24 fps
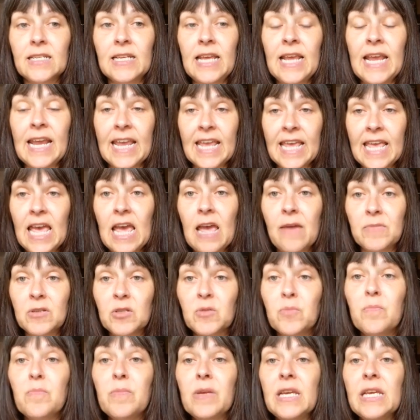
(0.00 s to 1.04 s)
it
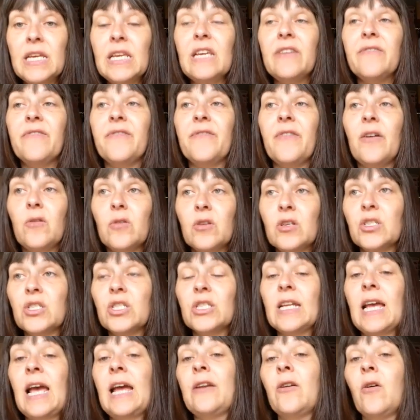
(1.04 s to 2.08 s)
kept me
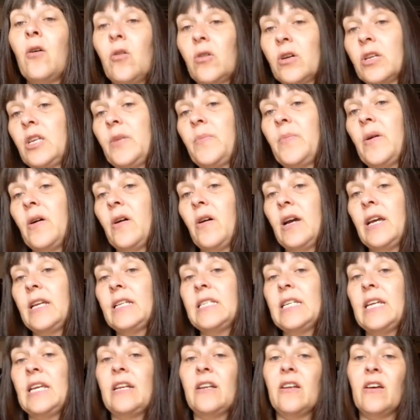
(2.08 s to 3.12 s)
focused and
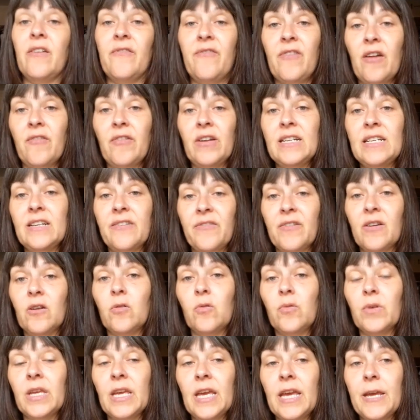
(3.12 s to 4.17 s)
occupied in a very
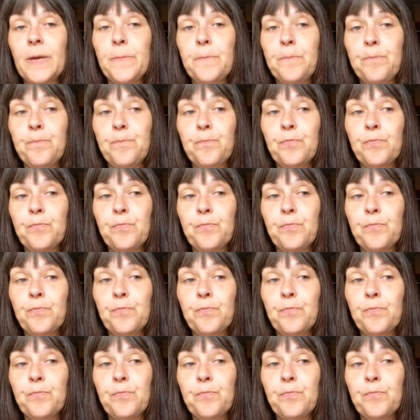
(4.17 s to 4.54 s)
difficult year.